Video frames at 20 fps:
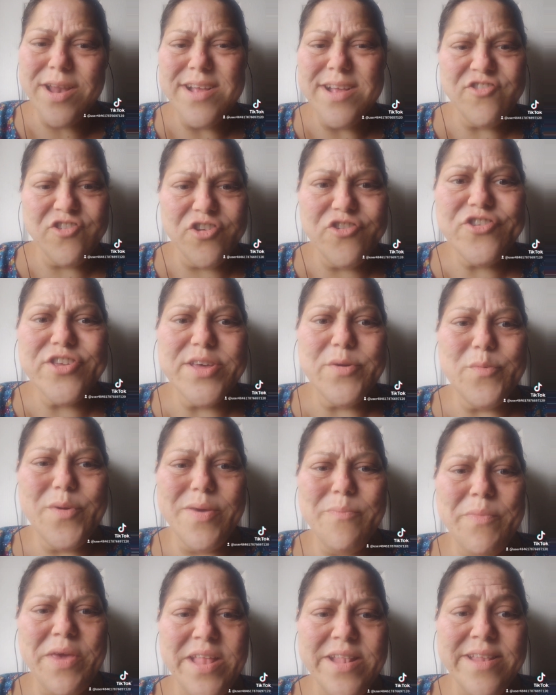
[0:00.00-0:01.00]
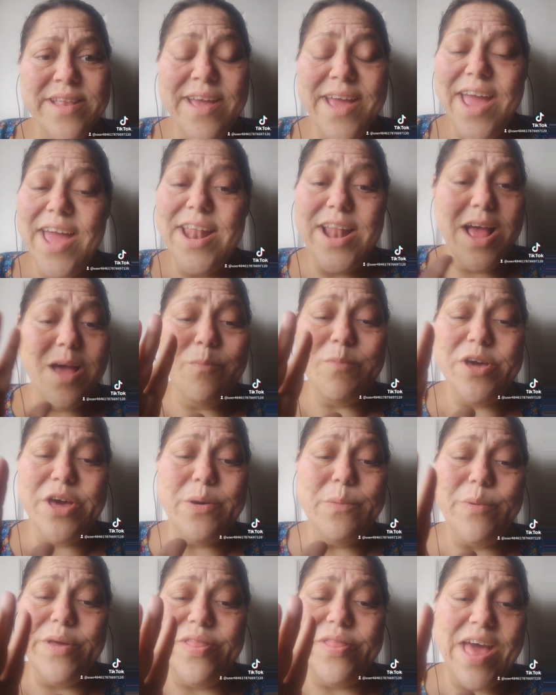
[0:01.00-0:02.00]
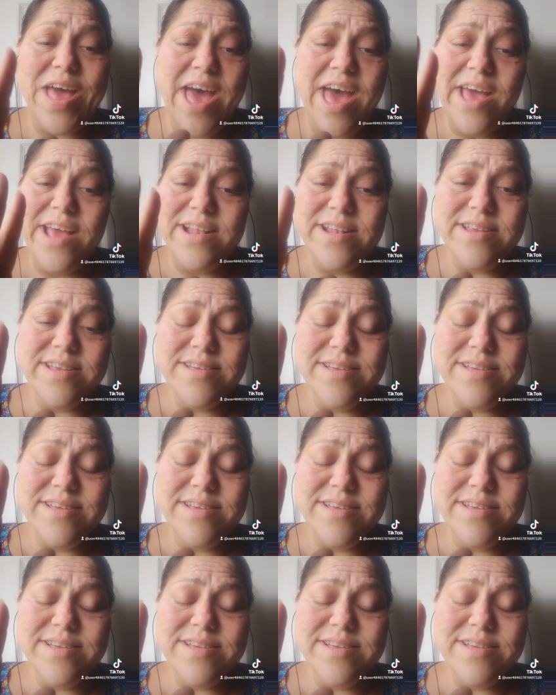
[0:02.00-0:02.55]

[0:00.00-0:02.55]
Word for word: It's usually women. And I'm good with that.